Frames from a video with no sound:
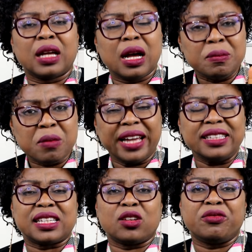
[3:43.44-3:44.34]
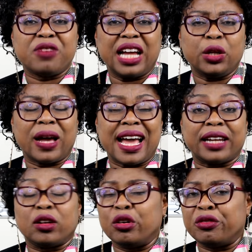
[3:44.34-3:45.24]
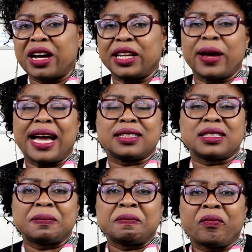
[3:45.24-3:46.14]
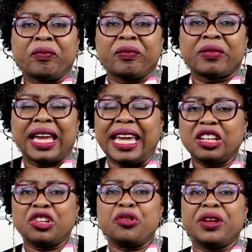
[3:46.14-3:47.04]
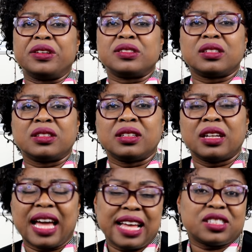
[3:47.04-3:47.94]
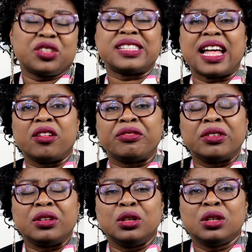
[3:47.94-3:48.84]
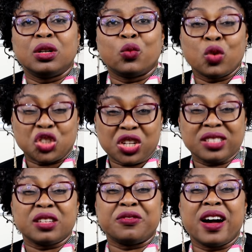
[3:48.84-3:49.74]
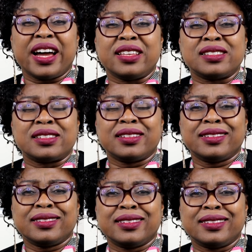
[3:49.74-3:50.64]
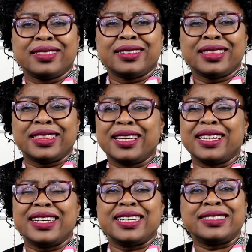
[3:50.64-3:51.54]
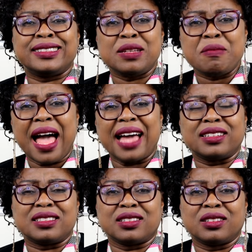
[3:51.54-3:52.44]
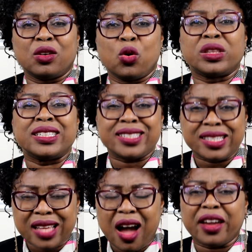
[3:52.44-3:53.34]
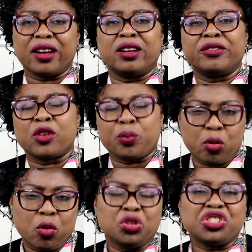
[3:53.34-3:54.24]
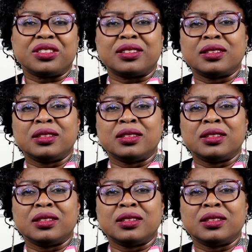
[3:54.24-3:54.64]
A mindset of value add or value added. In careers, ask yourself, what justifies the demand or the desire for a promotion?